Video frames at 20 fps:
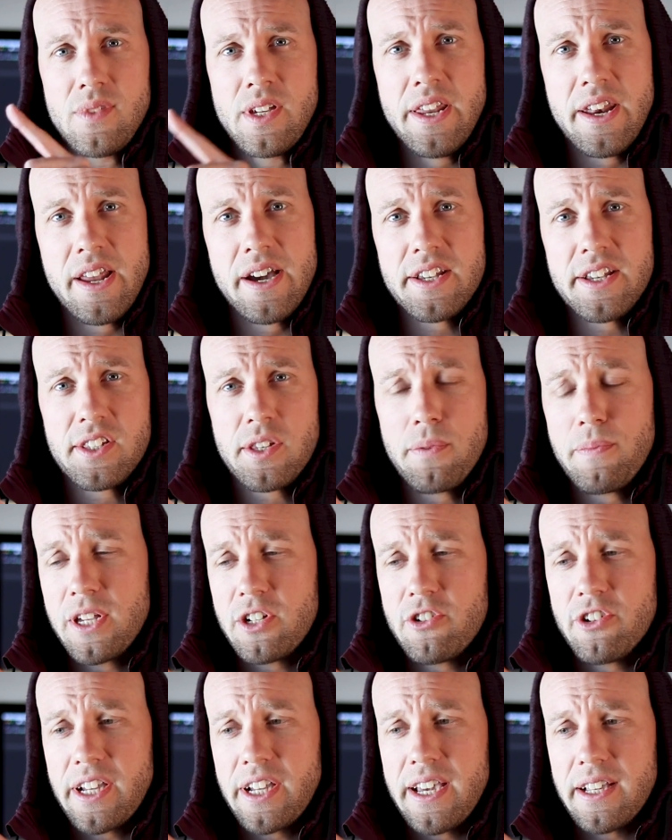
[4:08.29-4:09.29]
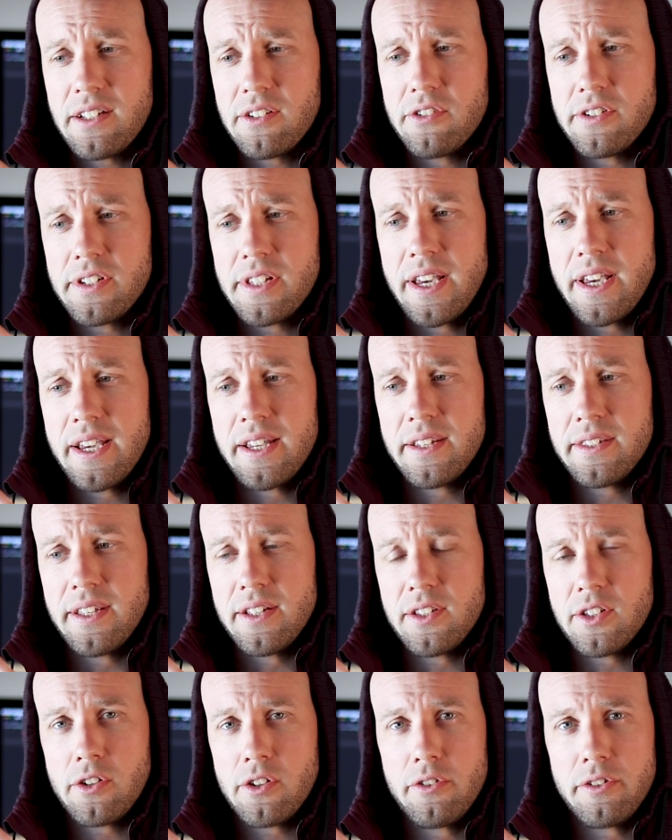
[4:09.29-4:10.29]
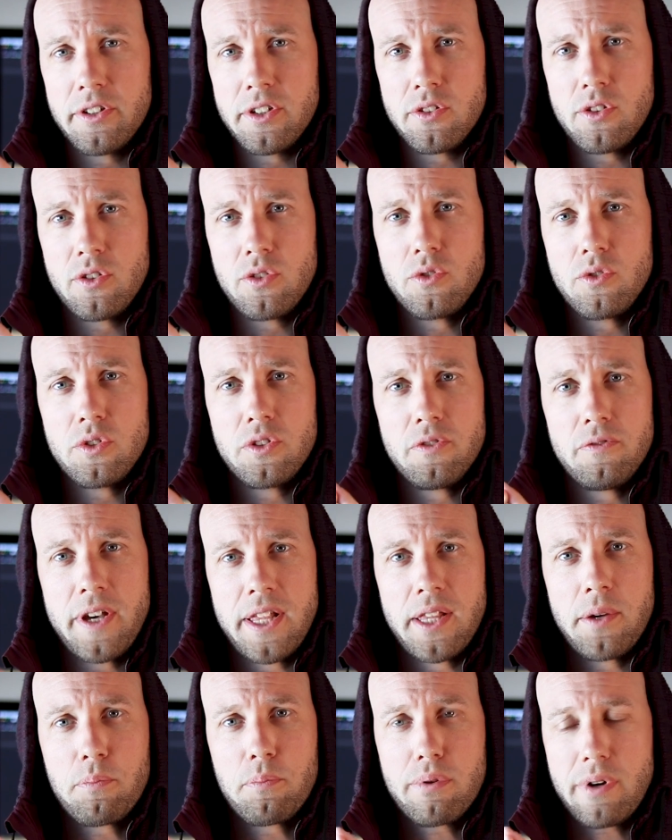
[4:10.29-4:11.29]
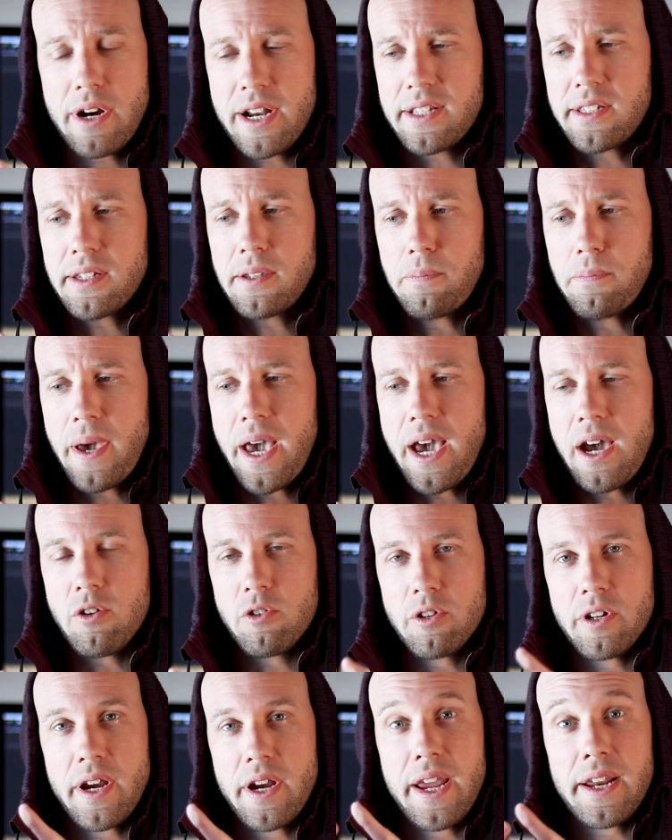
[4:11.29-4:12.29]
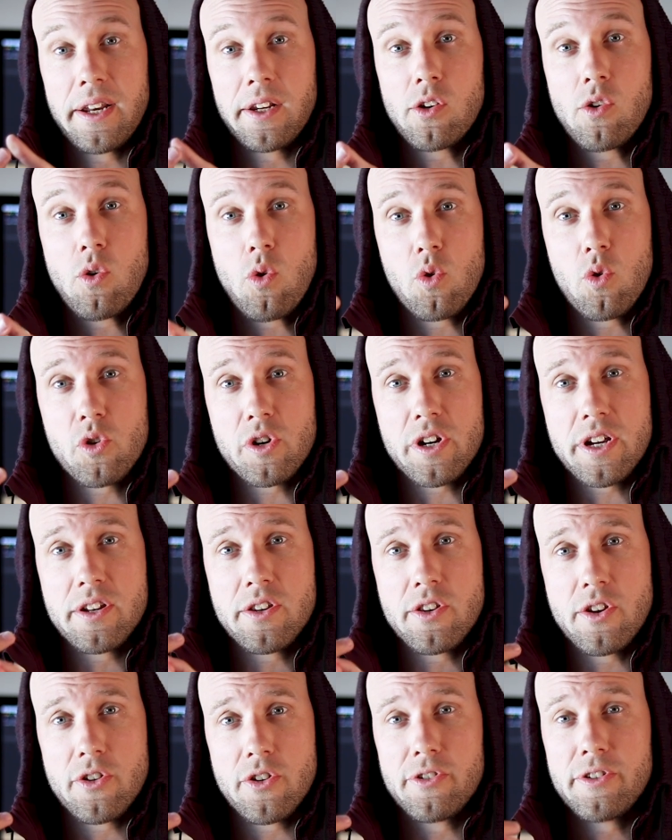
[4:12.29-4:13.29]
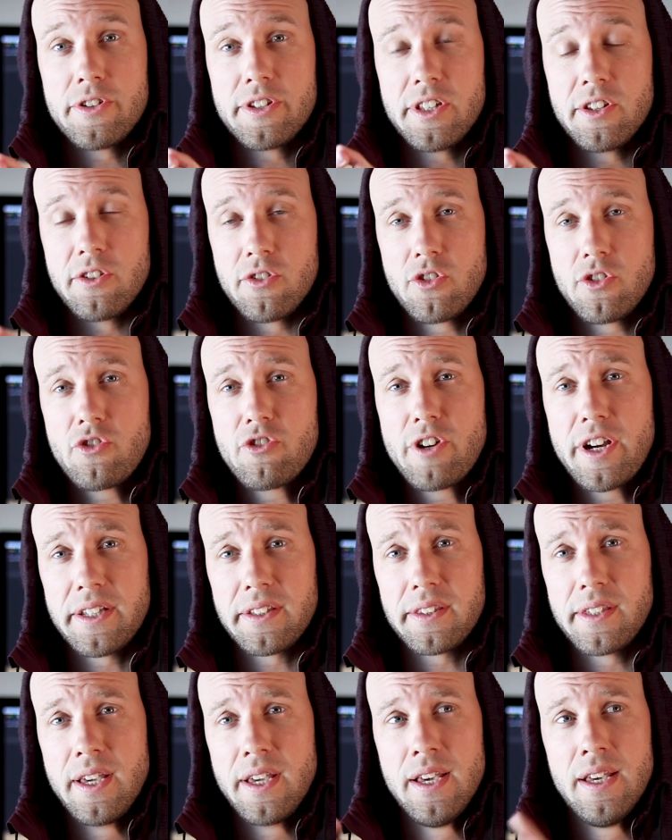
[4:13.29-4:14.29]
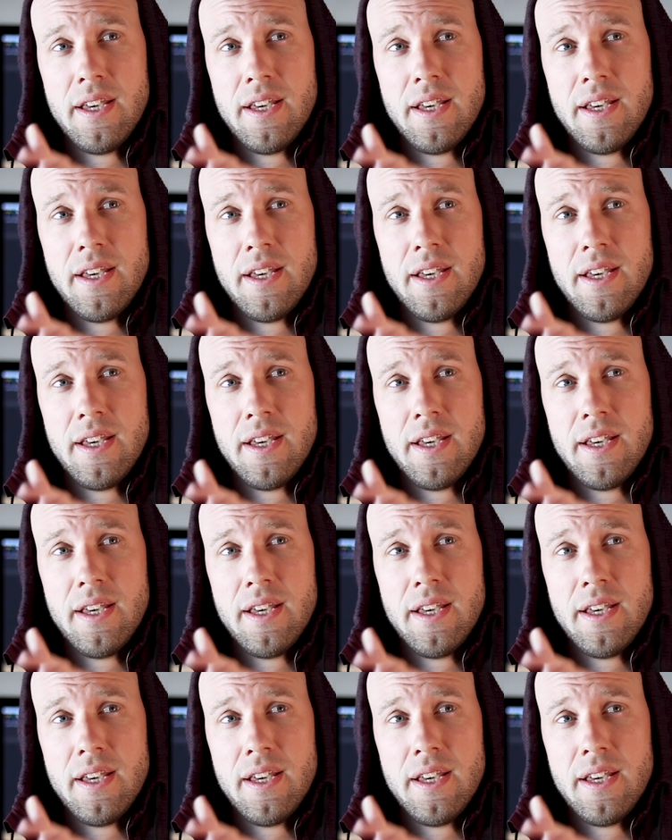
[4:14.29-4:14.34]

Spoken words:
an isometric exercise that's going to develop pressing power and core endurance and strength,